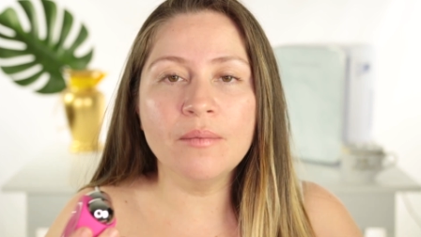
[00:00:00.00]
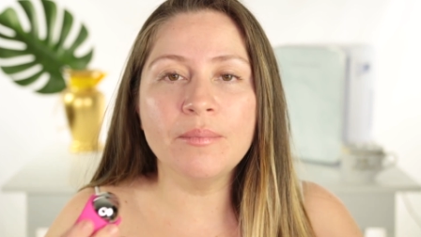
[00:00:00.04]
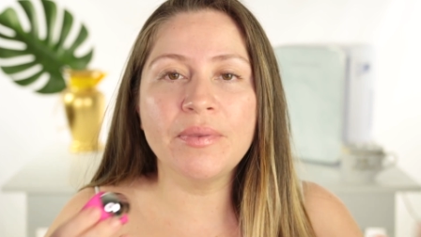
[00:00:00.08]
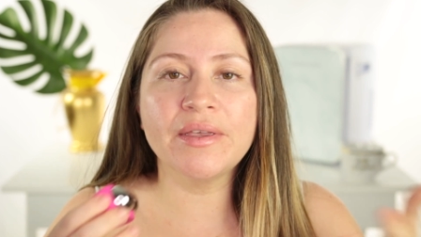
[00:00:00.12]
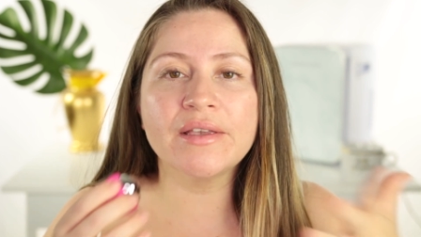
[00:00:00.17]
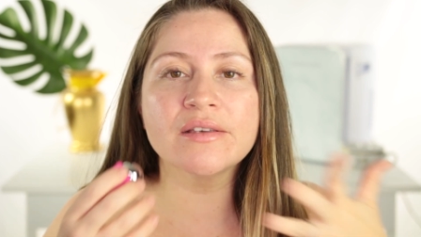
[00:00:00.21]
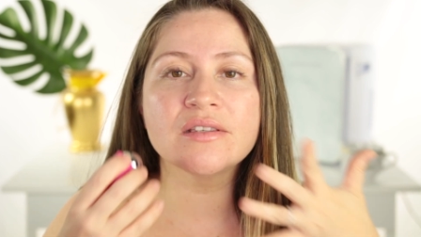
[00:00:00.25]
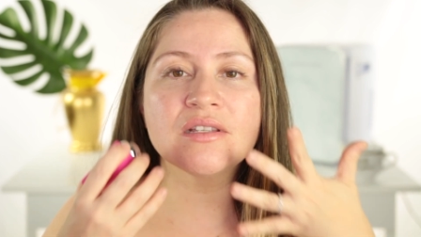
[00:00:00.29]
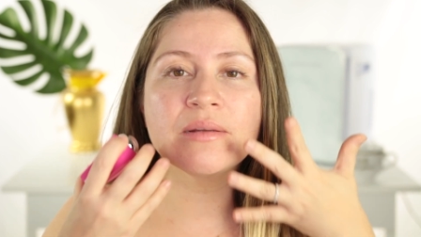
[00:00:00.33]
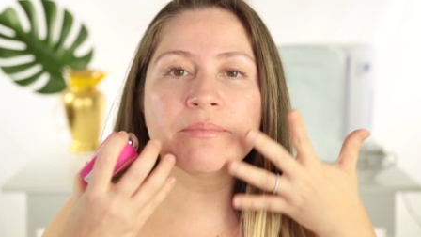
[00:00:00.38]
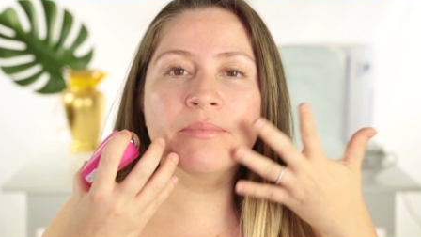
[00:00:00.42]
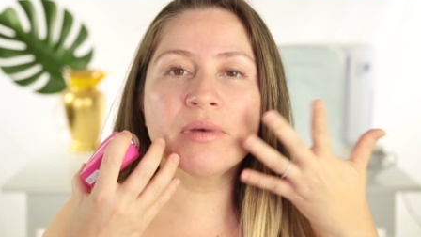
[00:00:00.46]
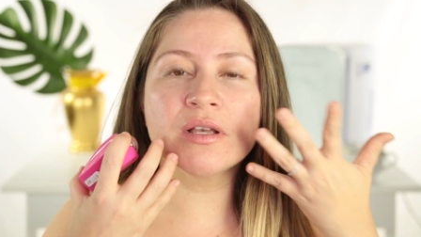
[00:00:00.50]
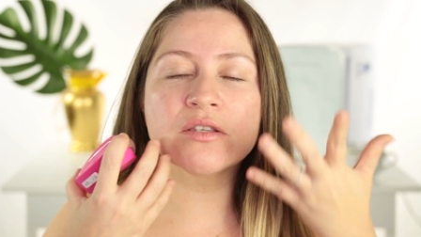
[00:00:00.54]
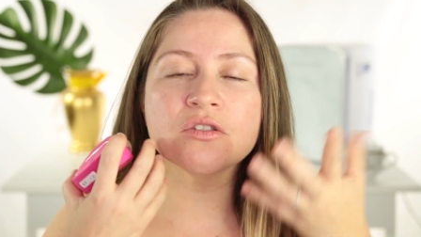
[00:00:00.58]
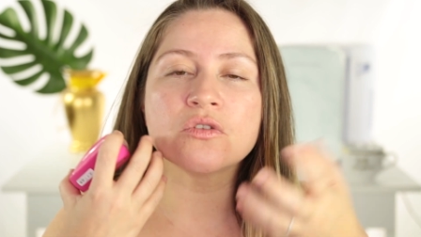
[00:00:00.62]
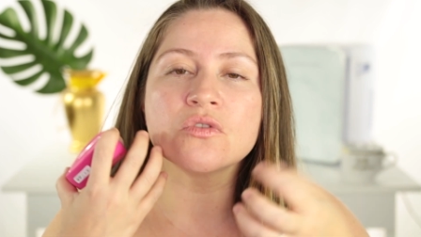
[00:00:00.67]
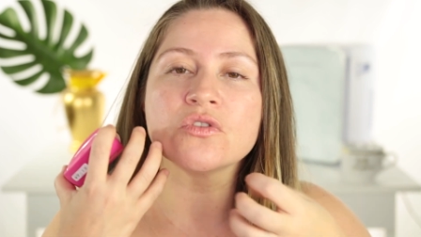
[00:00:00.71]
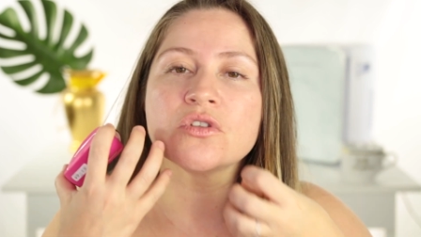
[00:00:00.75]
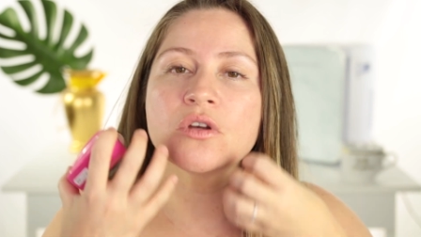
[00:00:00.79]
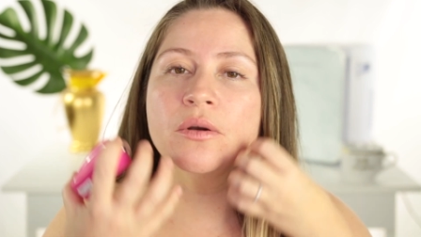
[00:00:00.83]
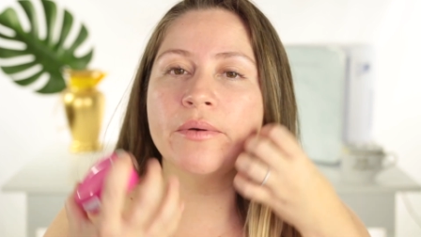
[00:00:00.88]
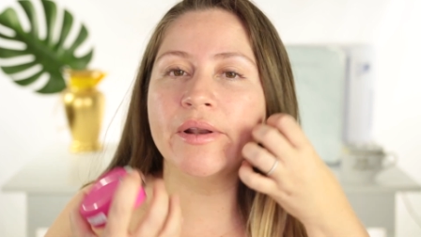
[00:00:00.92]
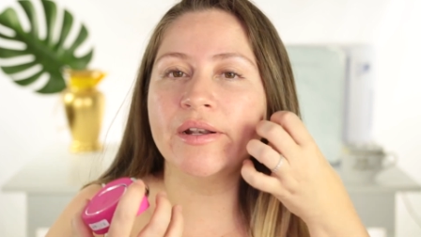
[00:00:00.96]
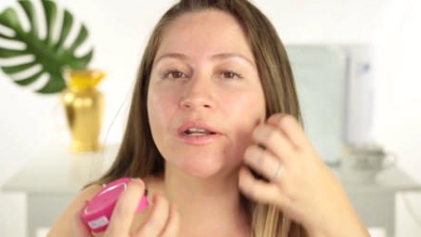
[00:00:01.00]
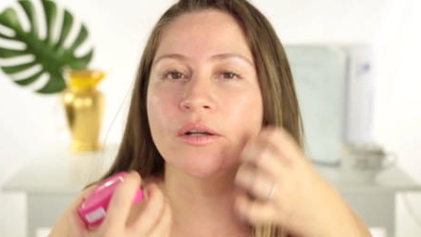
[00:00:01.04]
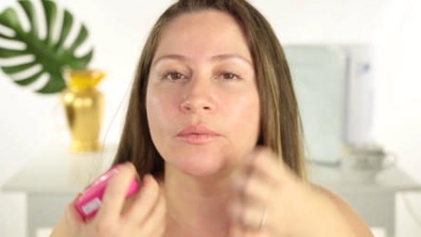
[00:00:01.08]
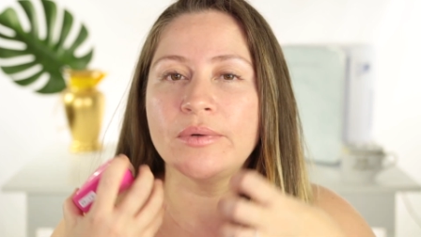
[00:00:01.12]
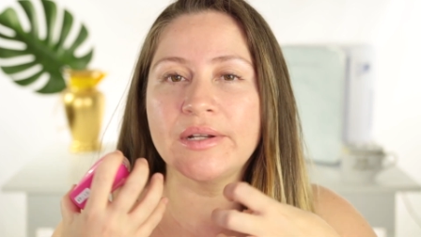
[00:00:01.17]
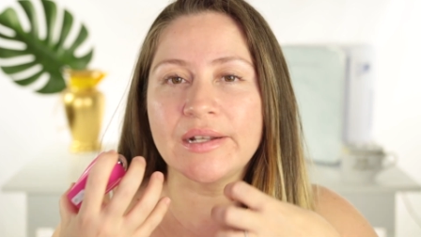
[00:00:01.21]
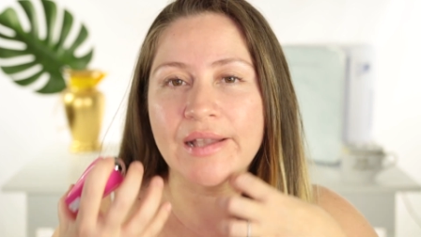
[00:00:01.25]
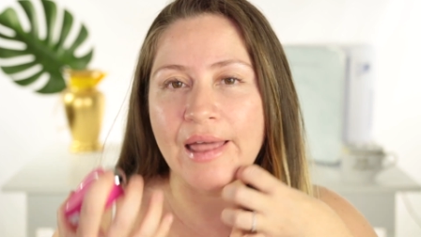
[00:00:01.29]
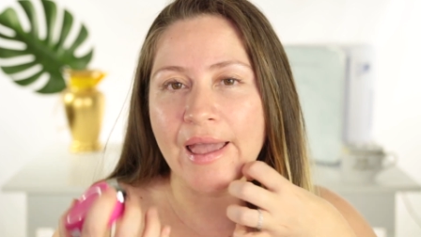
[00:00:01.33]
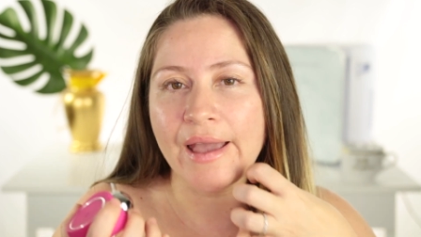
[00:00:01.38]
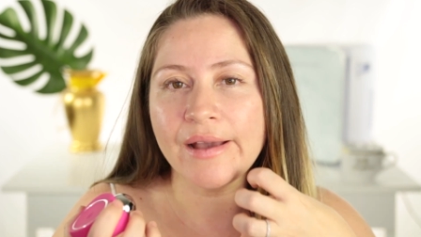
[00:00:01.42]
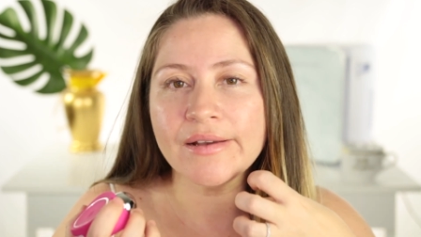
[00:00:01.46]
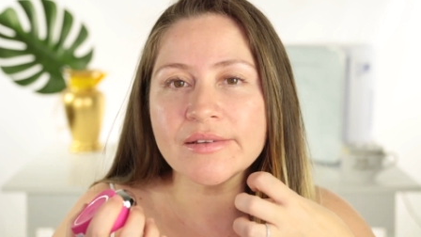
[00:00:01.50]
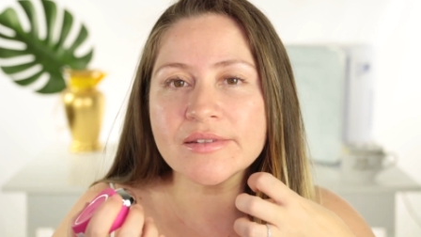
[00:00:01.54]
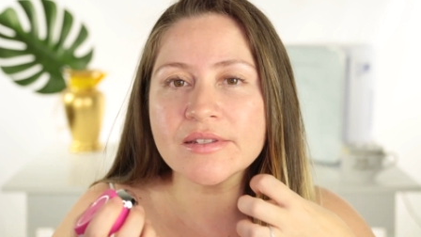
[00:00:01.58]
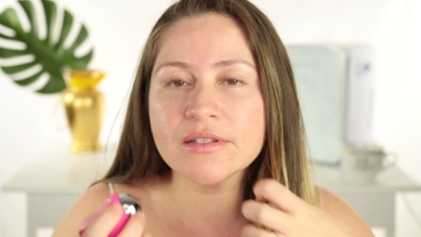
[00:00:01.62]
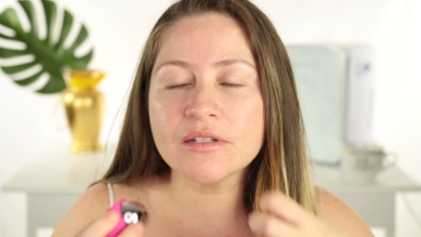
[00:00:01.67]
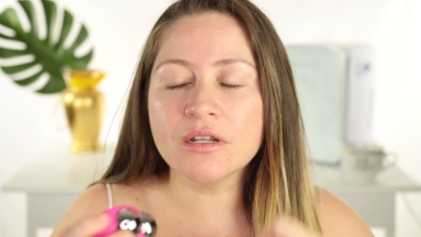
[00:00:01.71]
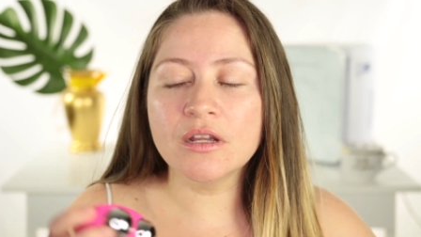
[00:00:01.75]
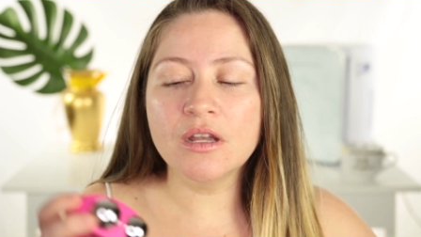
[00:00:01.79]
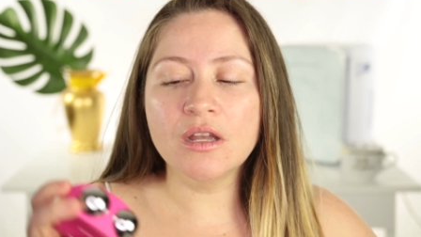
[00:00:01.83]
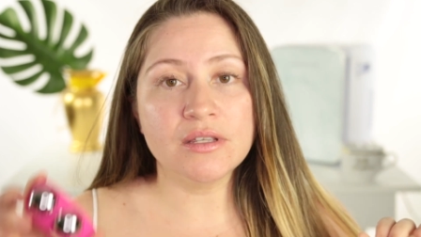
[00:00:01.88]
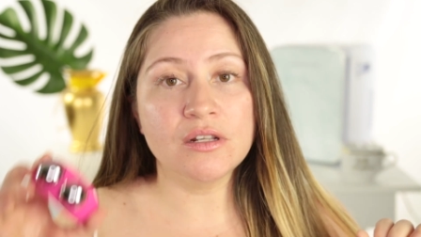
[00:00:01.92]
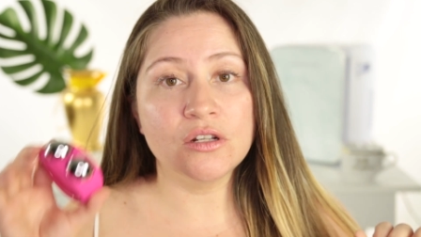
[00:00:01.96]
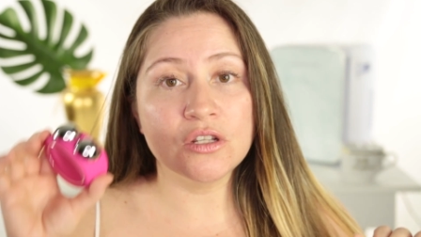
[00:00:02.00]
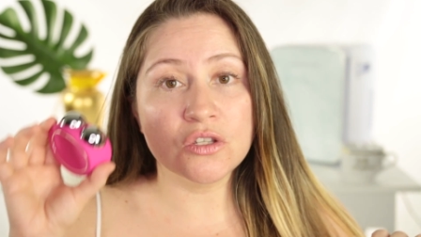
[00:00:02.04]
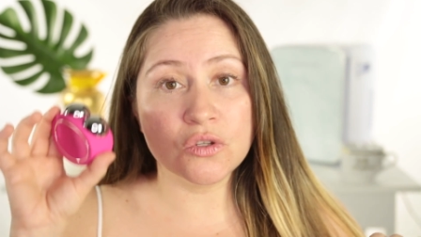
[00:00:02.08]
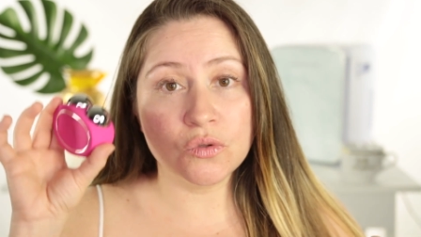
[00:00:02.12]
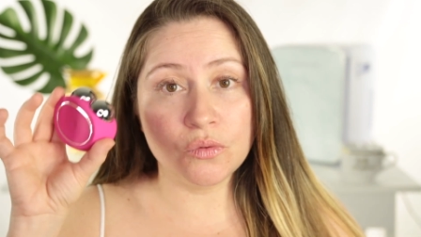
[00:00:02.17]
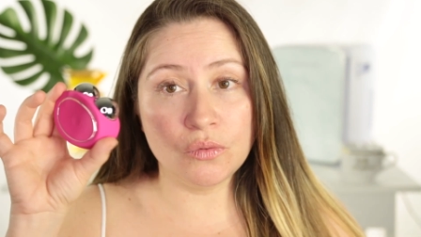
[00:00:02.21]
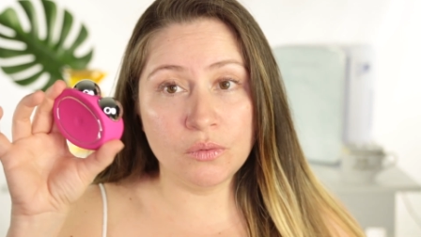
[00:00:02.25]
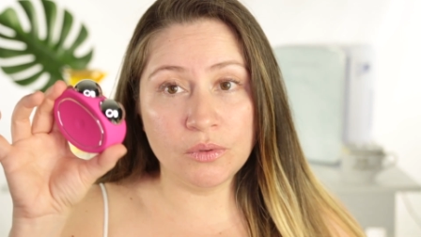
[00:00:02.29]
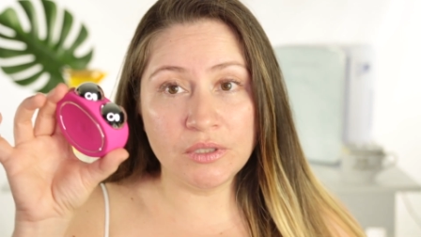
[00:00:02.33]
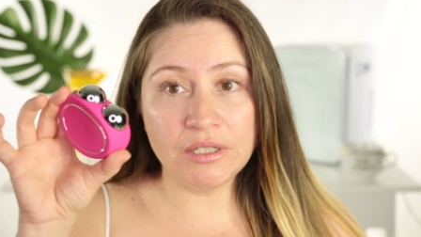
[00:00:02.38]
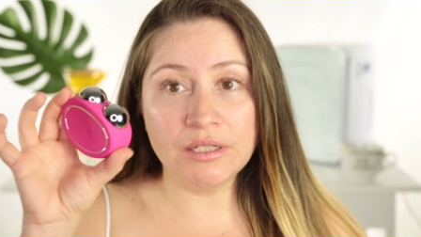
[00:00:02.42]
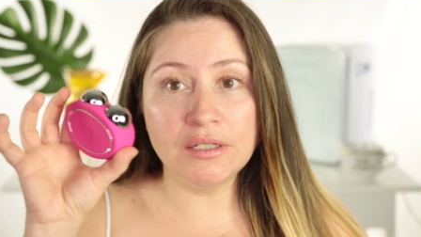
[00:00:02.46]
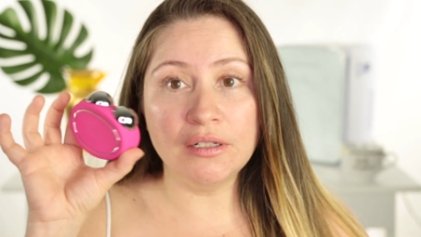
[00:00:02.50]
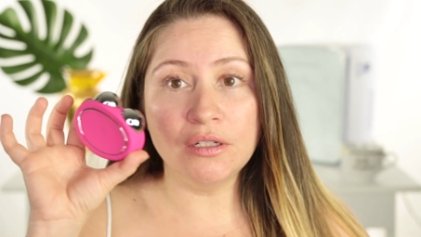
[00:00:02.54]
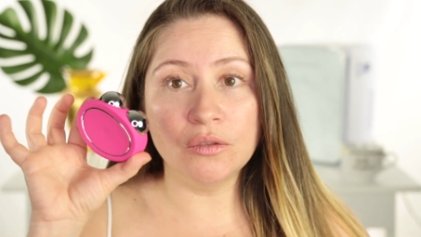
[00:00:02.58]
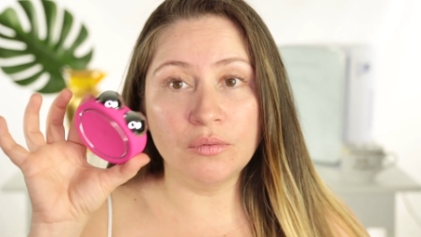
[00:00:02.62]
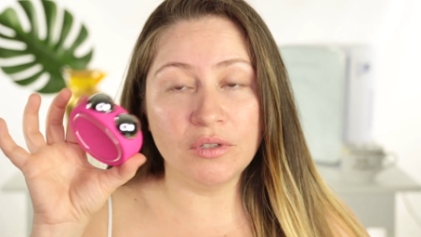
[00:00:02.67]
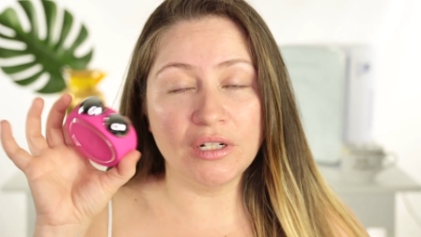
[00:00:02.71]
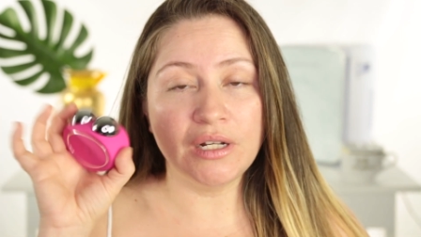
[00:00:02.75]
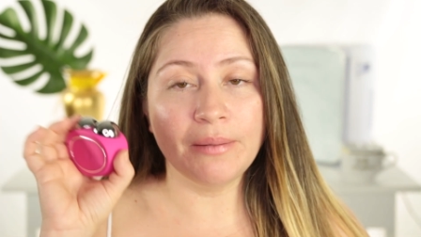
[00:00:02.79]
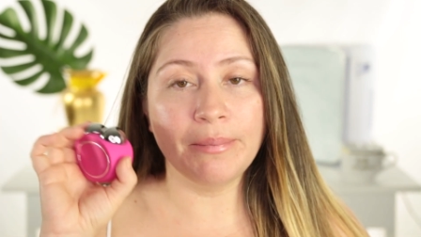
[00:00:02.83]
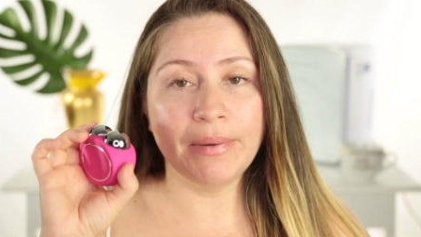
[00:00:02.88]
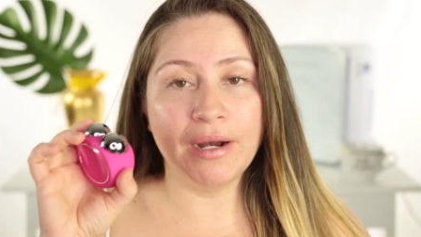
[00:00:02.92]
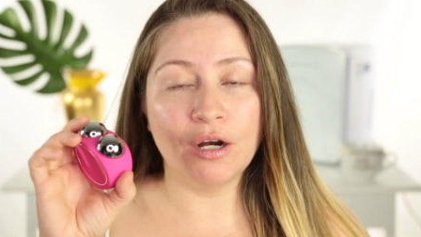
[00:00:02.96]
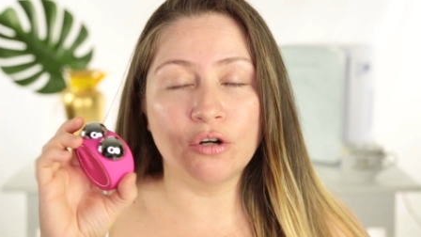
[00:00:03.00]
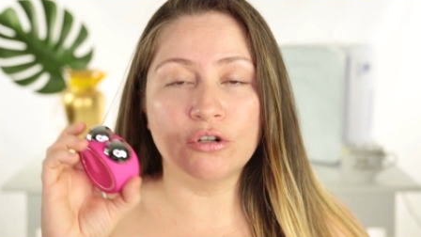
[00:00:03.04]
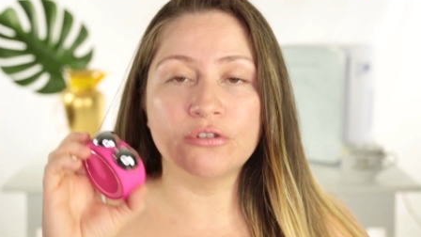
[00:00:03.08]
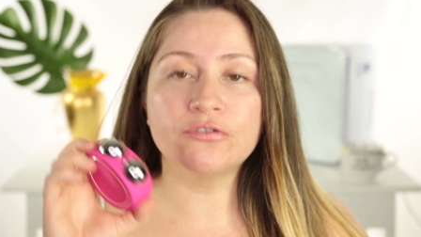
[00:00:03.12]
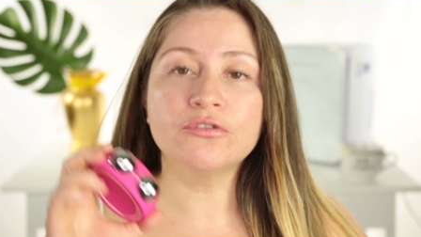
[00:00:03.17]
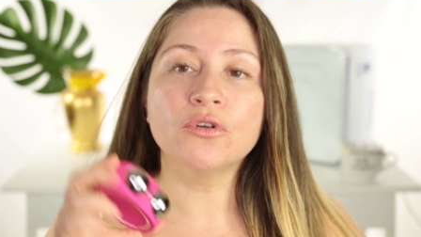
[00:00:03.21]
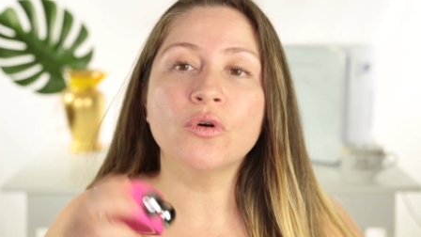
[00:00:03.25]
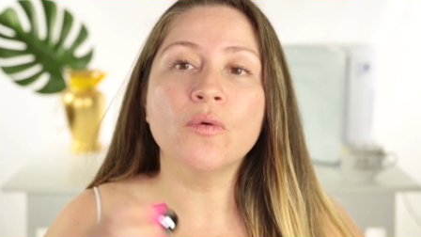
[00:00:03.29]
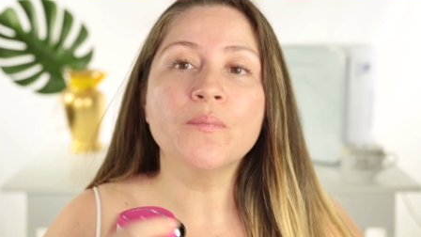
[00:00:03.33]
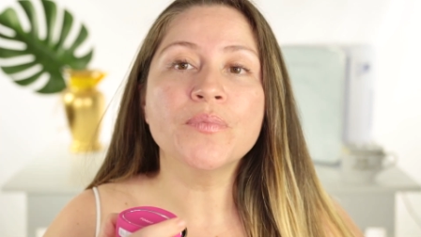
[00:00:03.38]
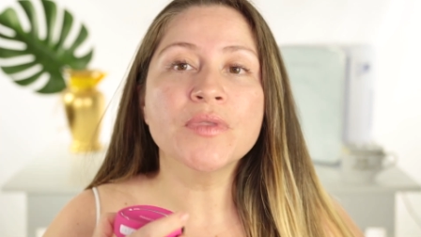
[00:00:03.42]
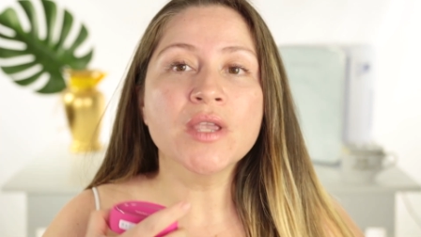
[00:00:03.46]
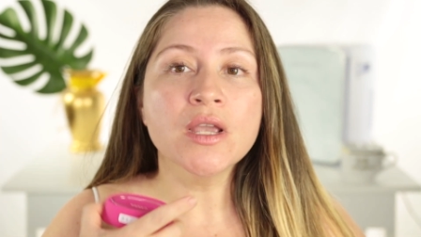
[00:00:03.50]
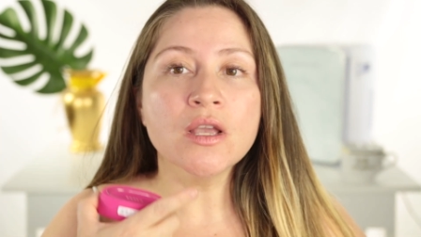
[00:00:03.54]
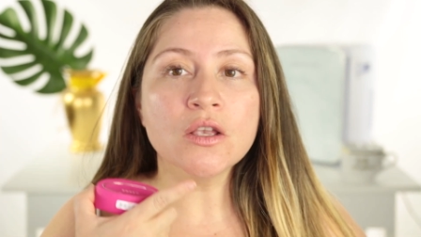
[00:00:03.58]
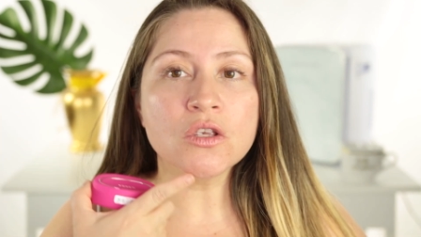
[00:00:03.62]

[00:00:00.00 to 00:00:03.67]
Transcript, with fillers: because the muscle's already relaxed. It is really, really powerful.